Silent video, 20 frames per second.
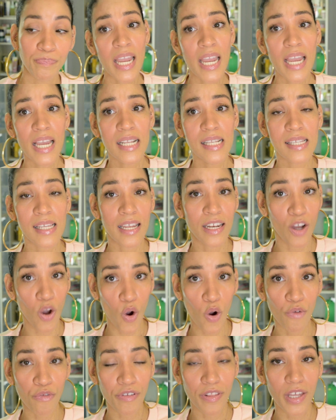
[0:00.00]
It's an
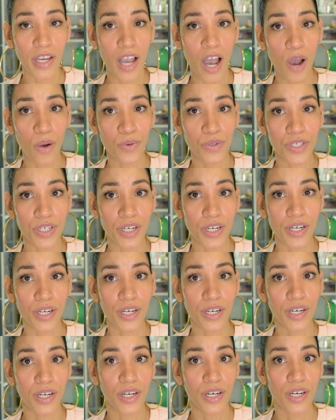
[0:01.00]

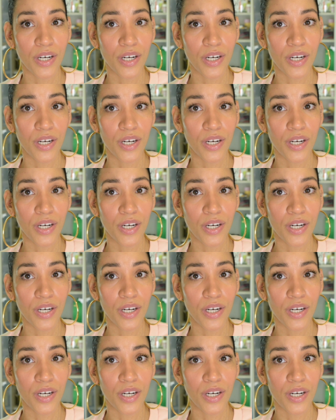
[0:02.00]
over-the-counter